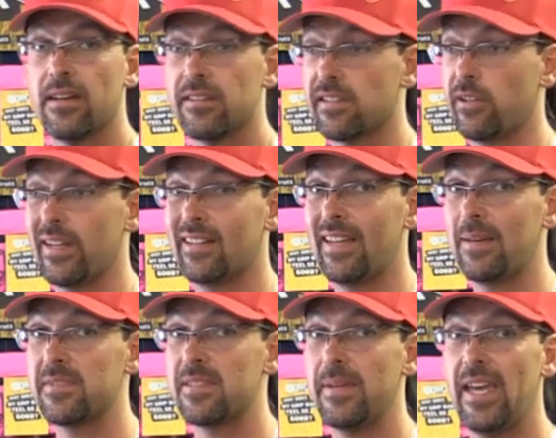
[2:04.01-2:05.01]
So it
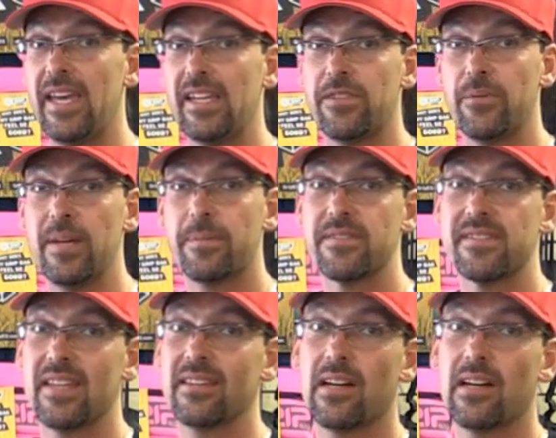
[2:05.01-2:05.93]
claims to be 83%